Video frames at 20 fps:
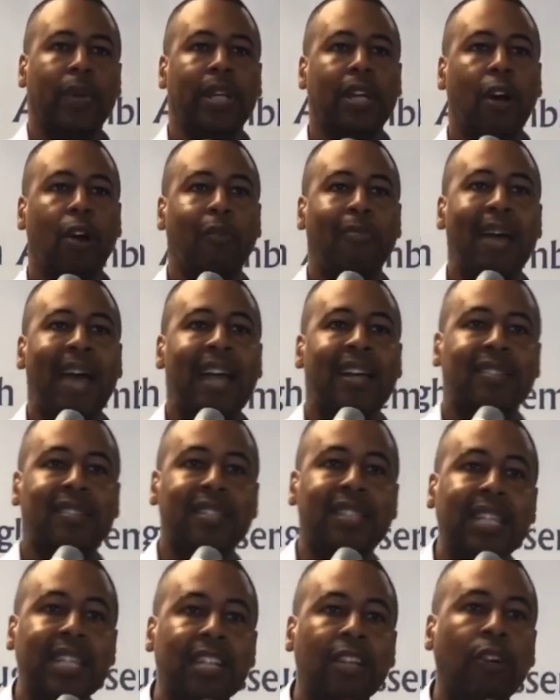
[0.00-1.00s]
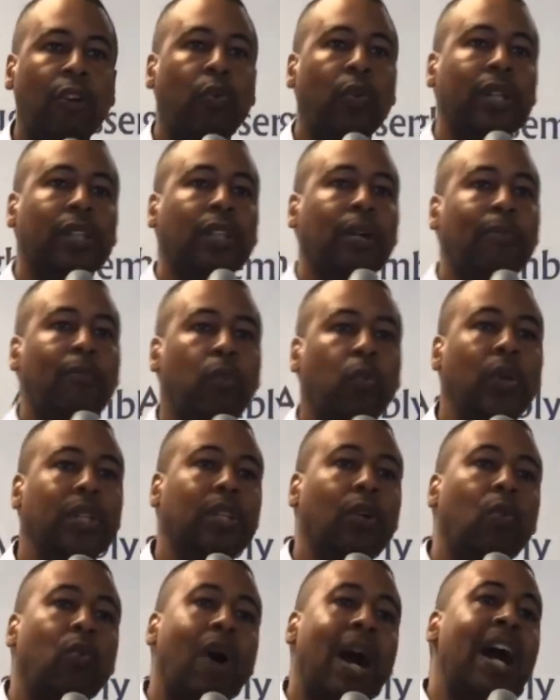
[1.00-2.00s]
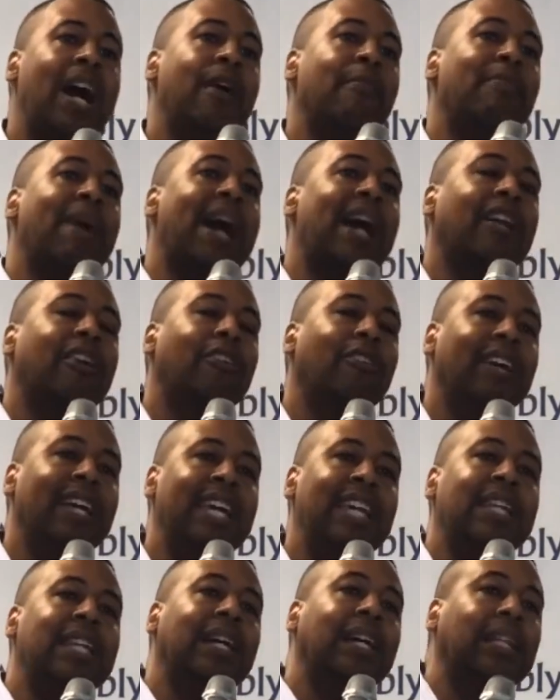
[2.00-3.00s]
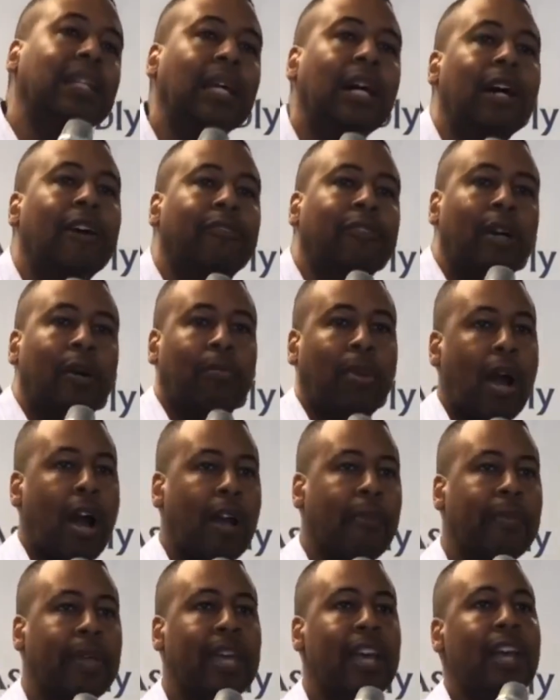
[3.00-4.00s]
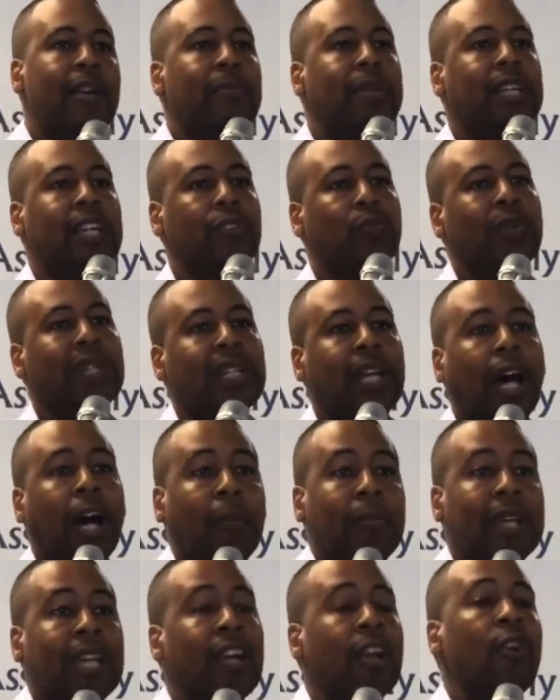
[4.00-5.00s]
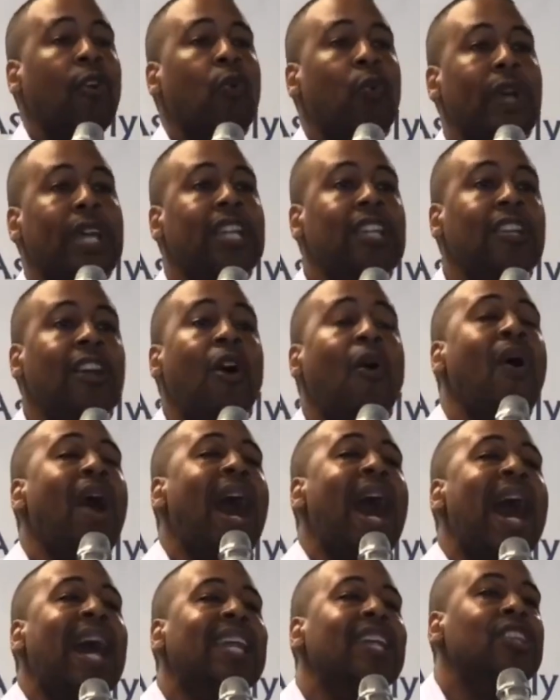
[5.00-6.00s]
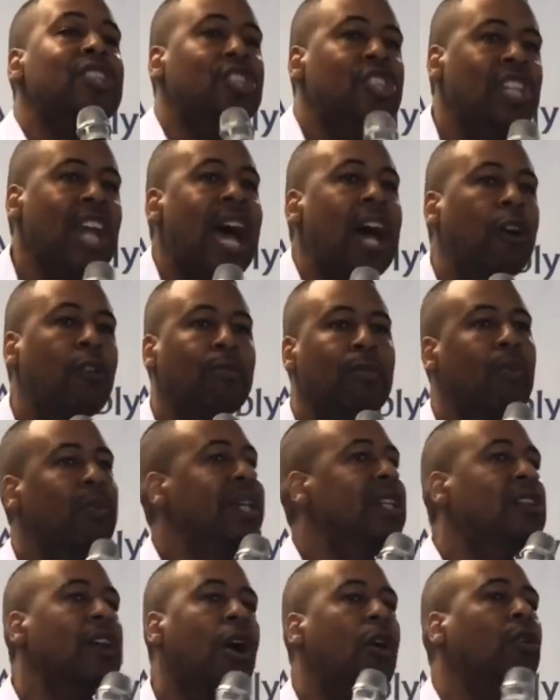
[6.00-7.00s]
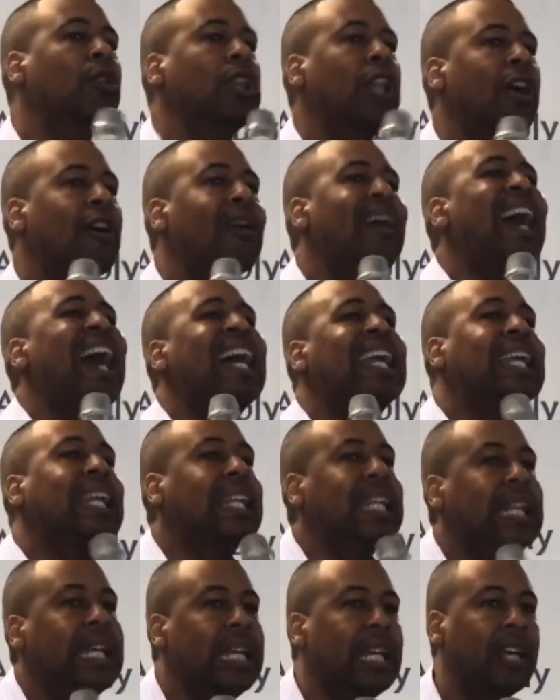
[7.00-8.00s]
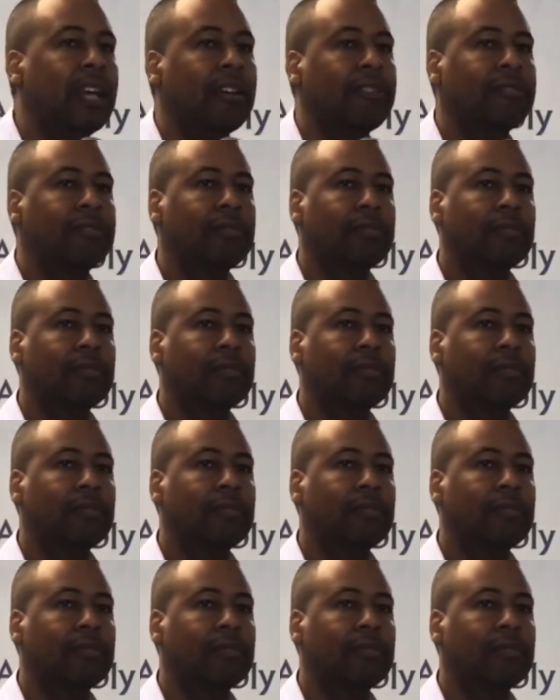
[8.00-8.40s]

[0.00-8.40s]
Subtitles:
We go back still with the wine bottle in the glove compartment. Because we come here, we know how to shout, but we don't learn how to live.